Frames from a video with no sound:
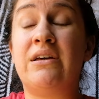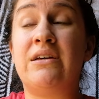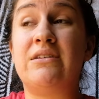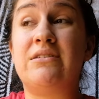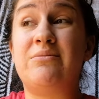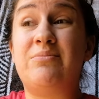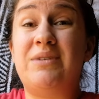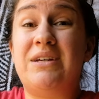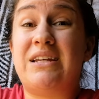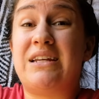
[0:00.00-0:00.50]

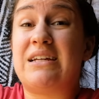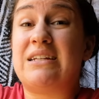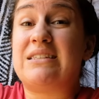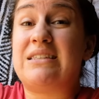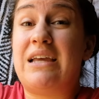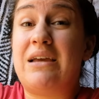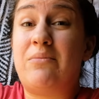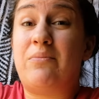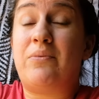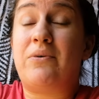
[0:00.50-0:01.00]
to be an
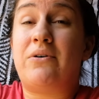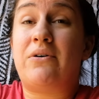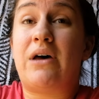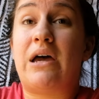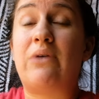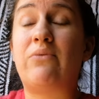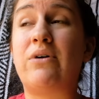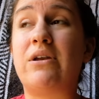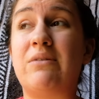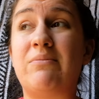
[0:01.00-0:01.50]
example.
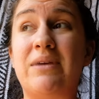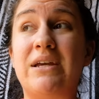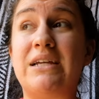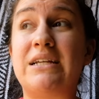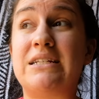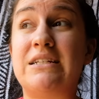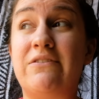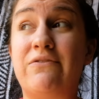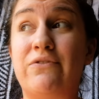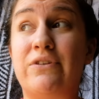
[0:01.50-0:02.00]
I want to make a
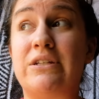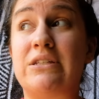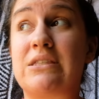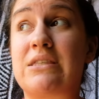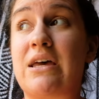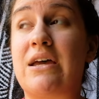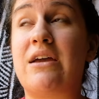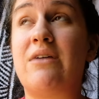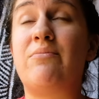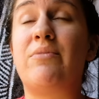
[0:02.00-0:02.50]
difference.
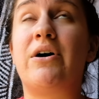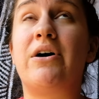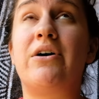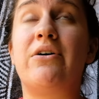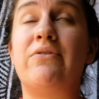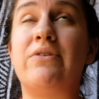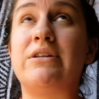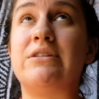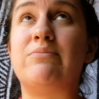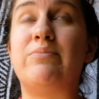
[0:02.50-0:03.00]
I am
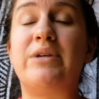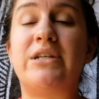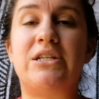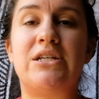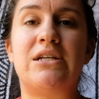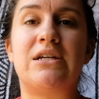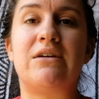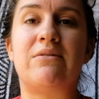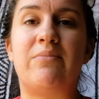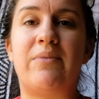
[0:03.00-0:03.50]
always
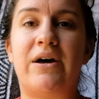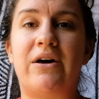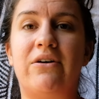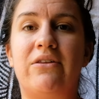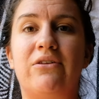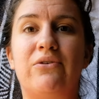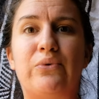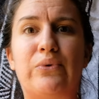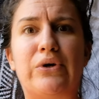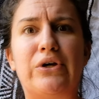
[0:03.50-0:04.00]
bitching about
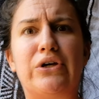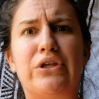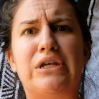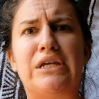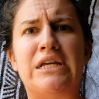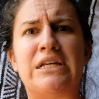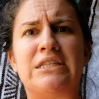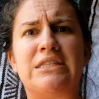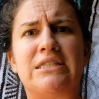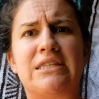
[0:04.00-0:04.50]
the world
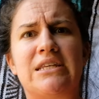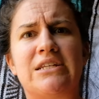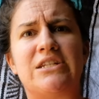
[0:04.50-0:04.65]
needs to